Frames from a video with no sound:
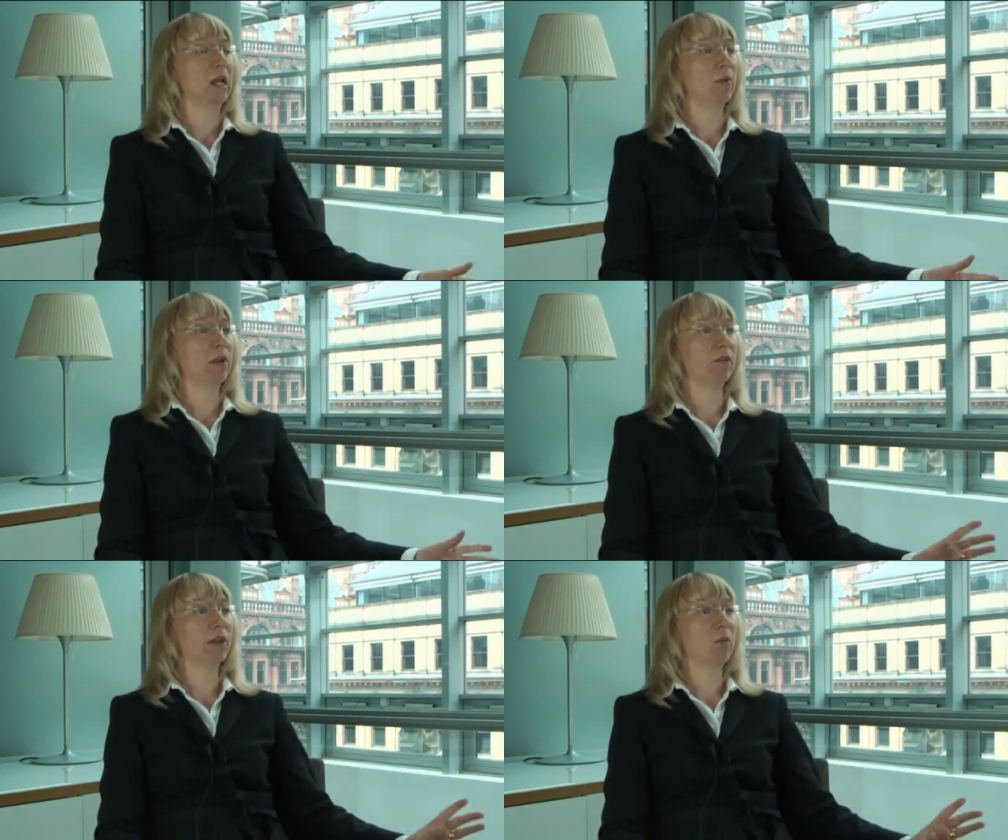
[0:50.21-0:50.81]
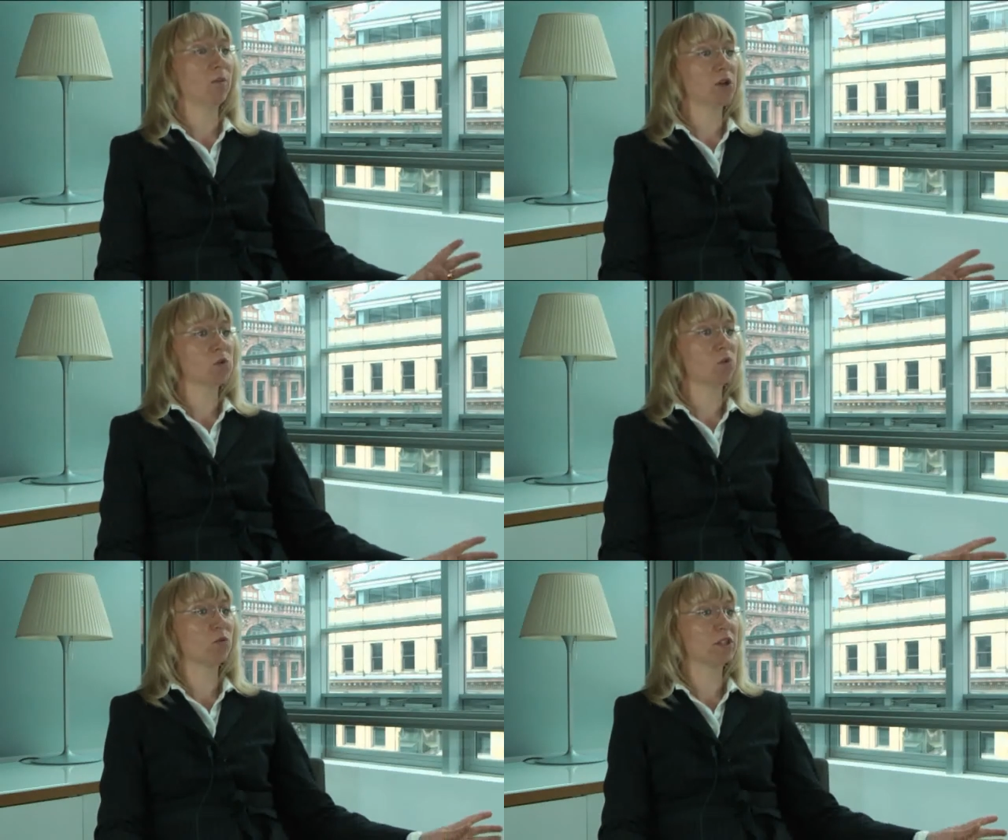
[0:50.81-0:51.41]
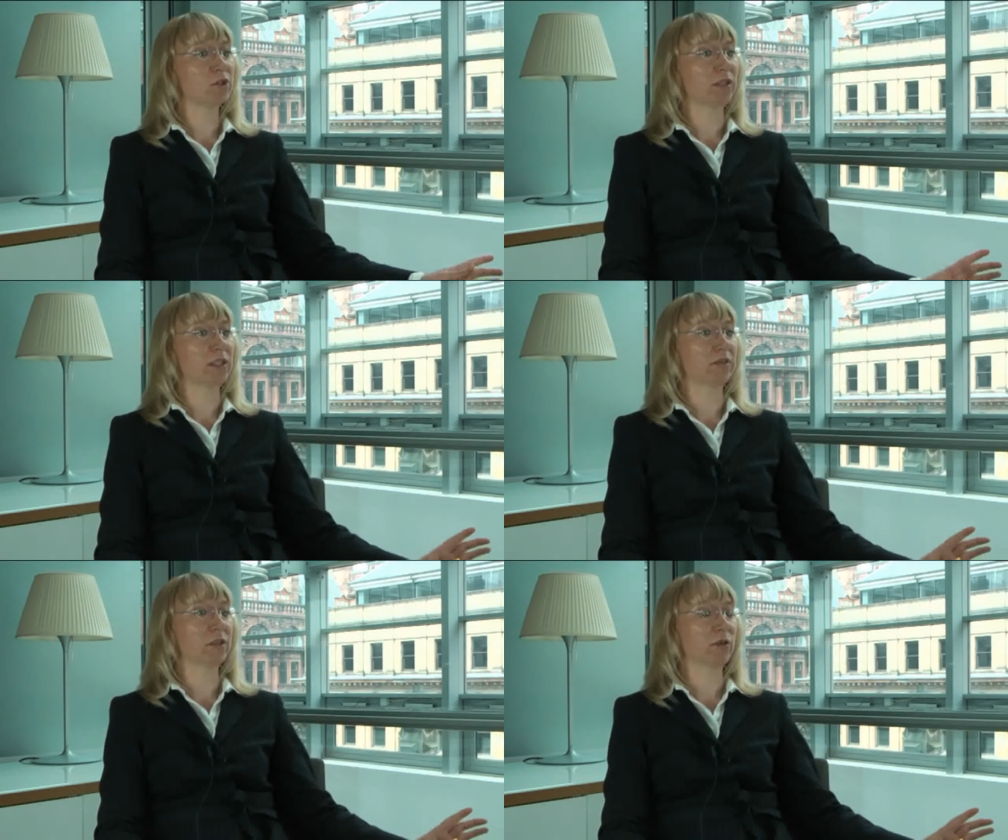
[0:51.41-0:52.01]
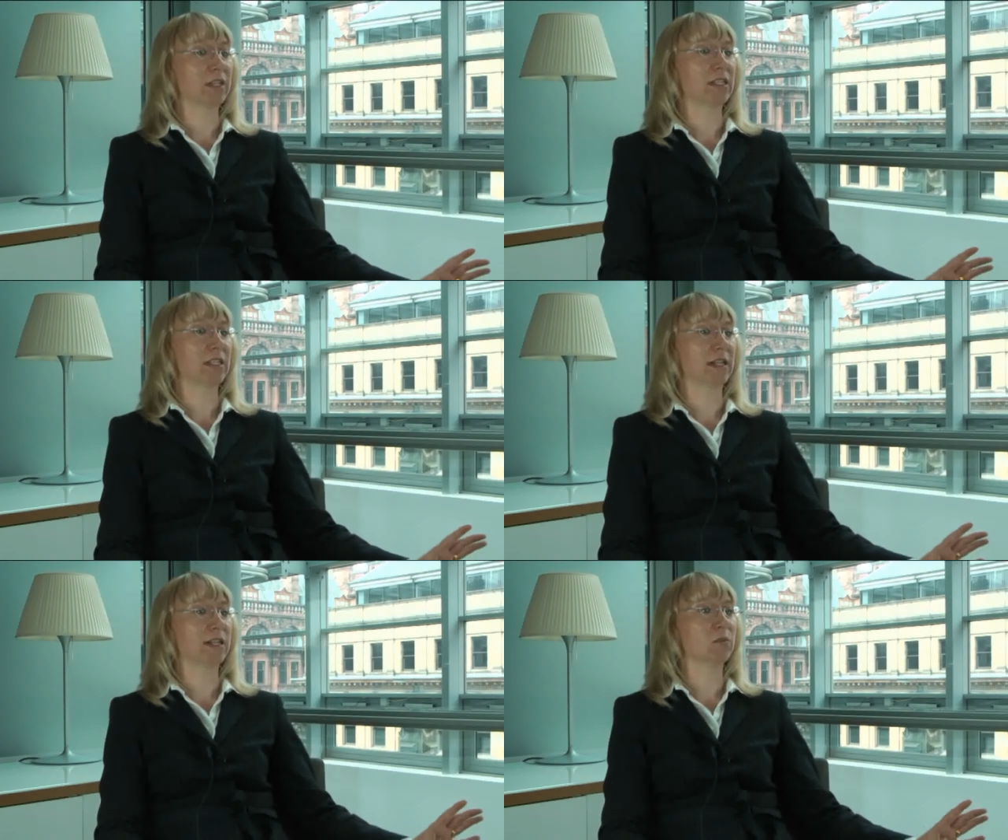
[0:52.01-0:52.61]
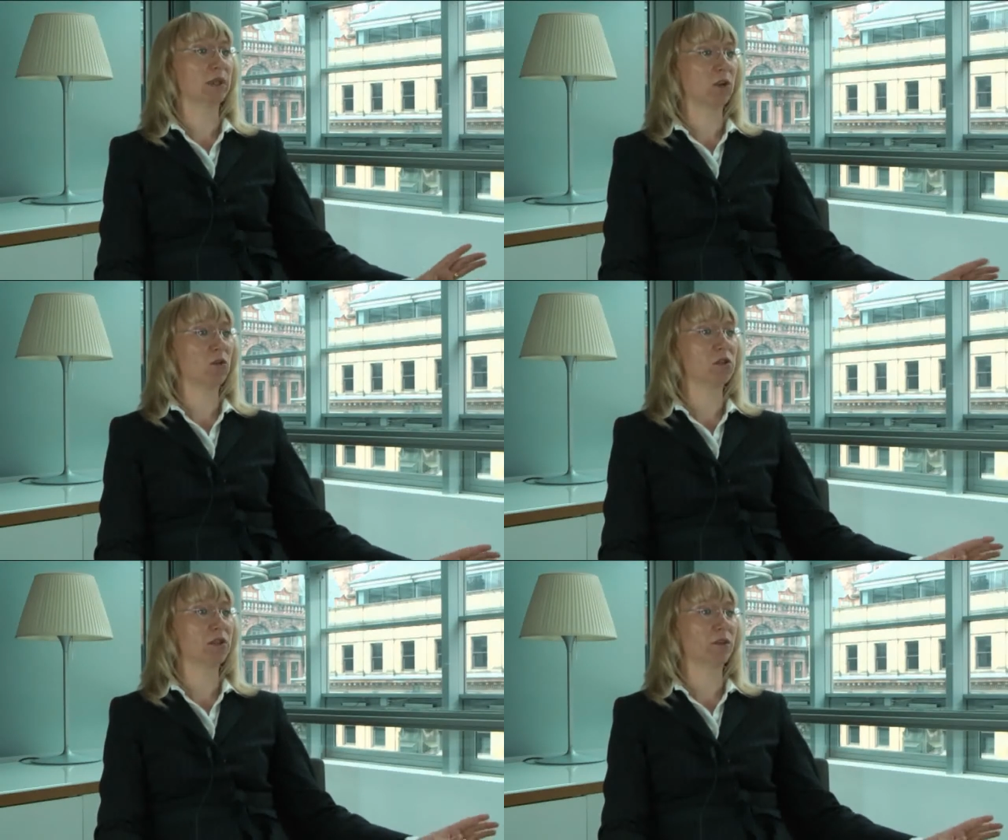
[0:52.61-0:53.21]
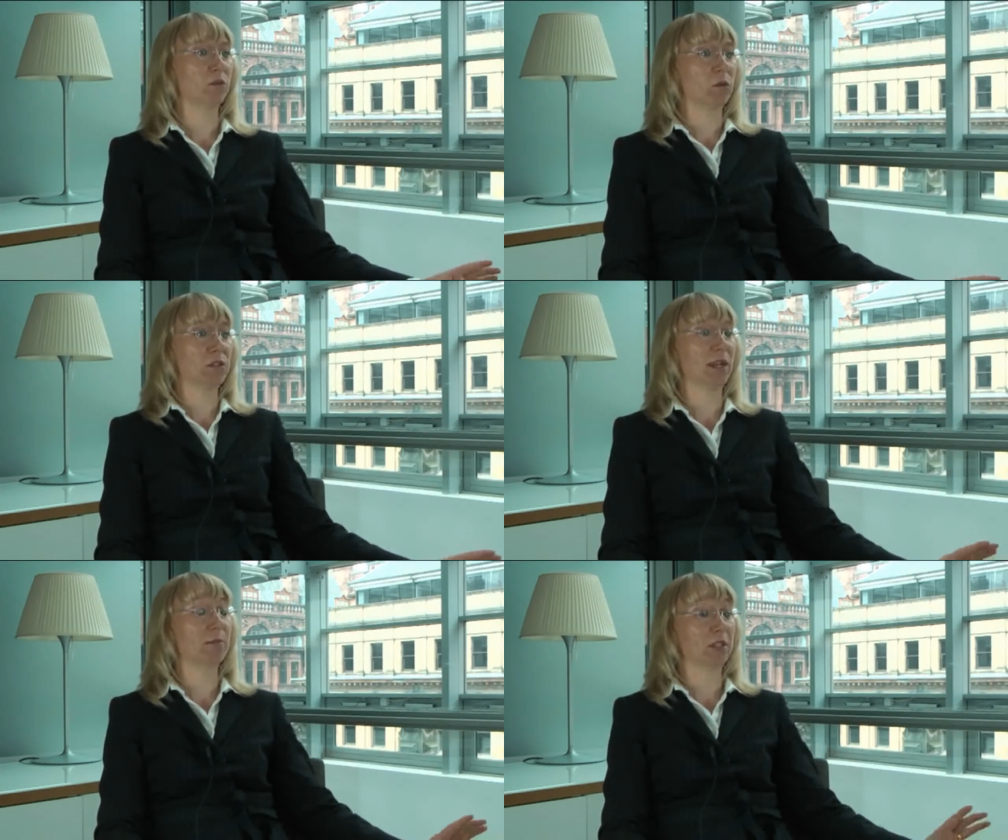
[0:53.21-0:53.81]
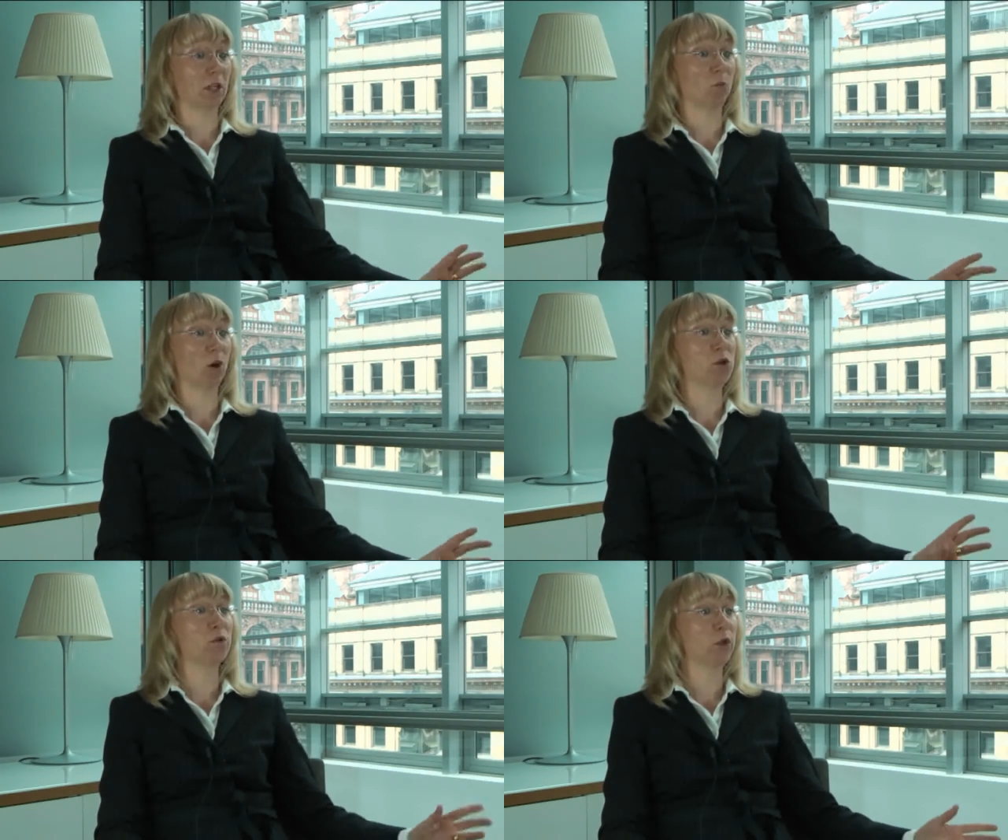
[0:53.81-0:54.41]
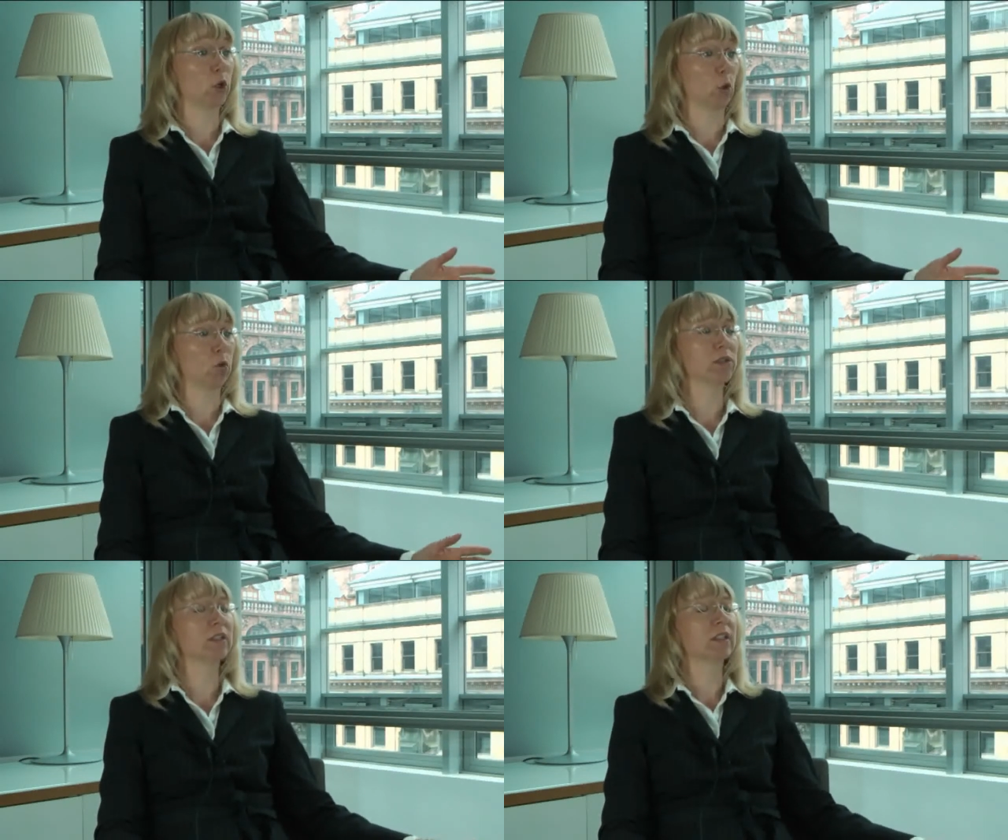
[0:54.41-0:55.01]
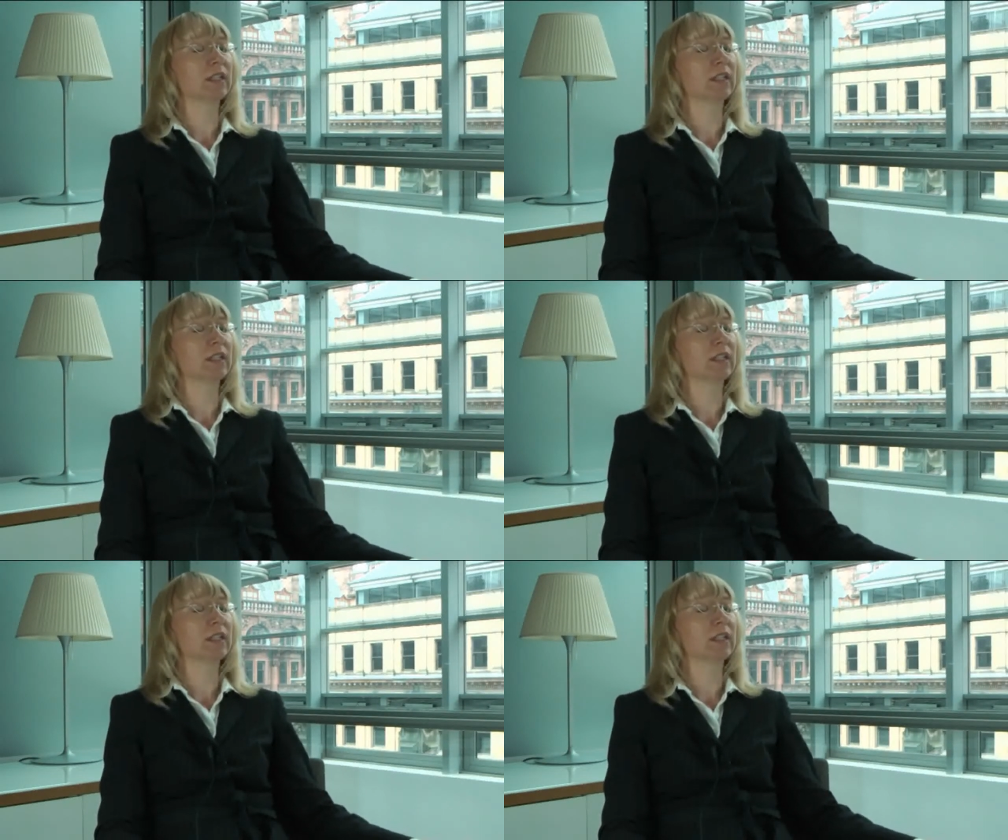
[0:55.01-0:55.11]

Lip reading: but they've become much more restrictive in recent years because of the more sceptical approach of the court.